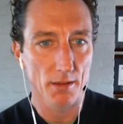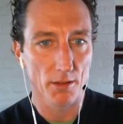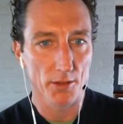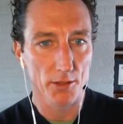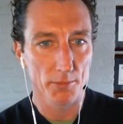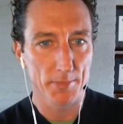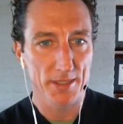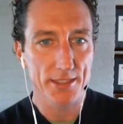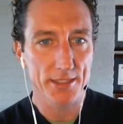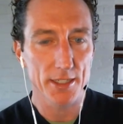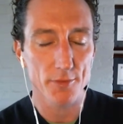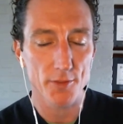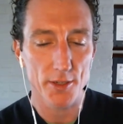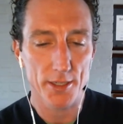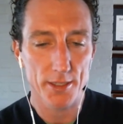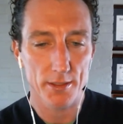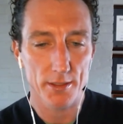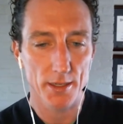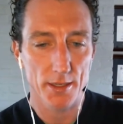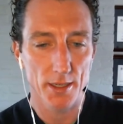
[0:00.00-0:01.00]
a little bit
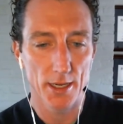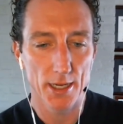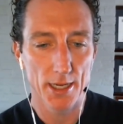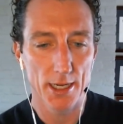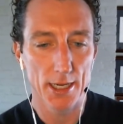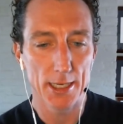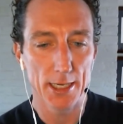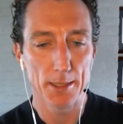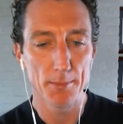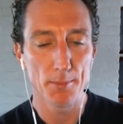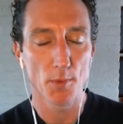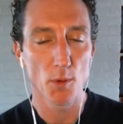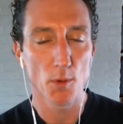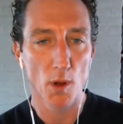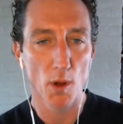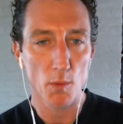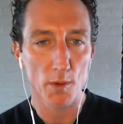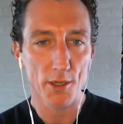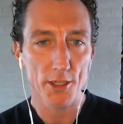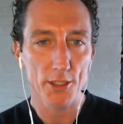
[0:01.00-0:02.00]
different. Um,
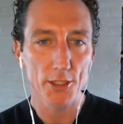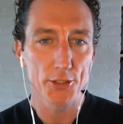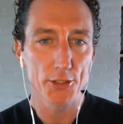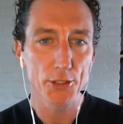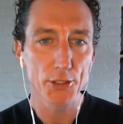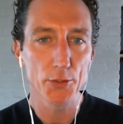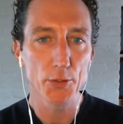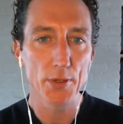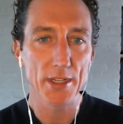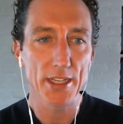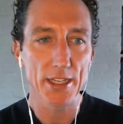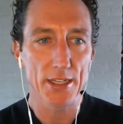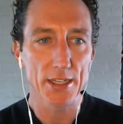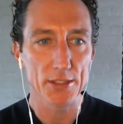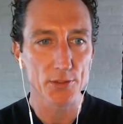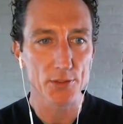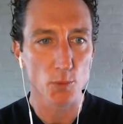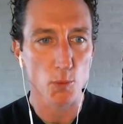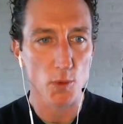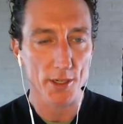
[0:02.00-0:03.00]
what we're gonna do
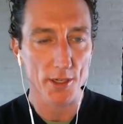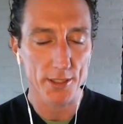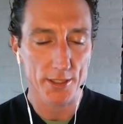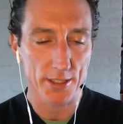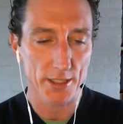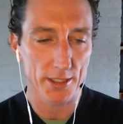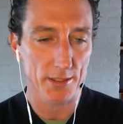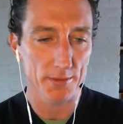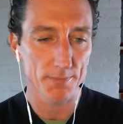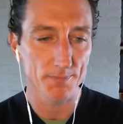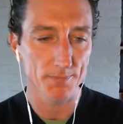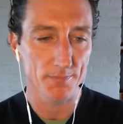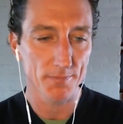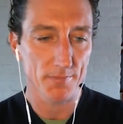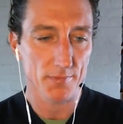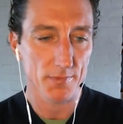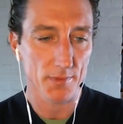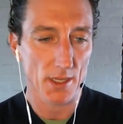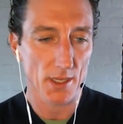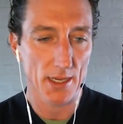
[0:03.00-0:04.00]
is we're gonna
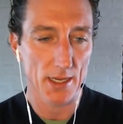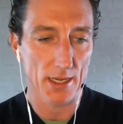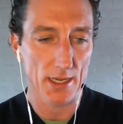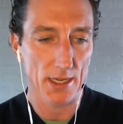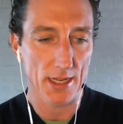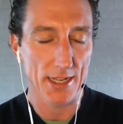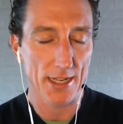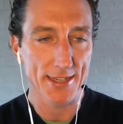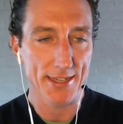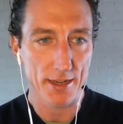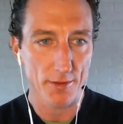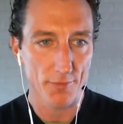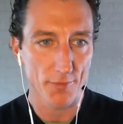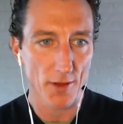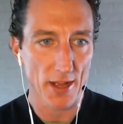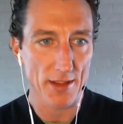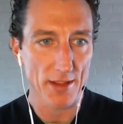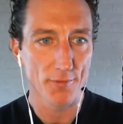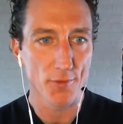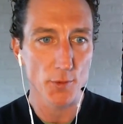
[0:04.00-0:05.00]
uh,
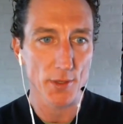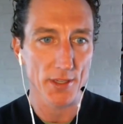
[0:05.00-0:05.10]
identify and